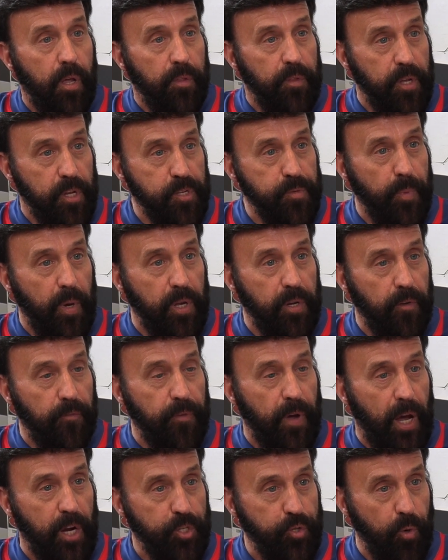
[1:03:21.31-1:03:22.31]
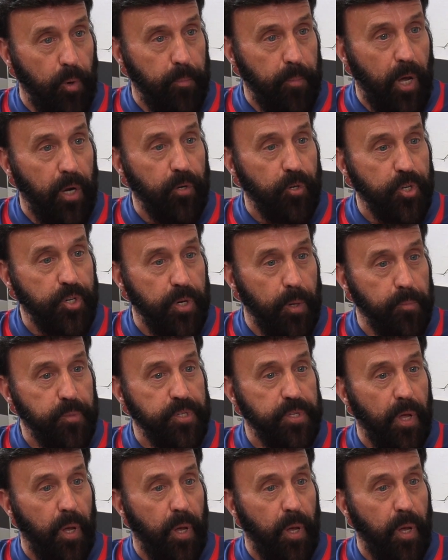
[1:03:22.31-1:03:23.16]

these manufacturing mentorships,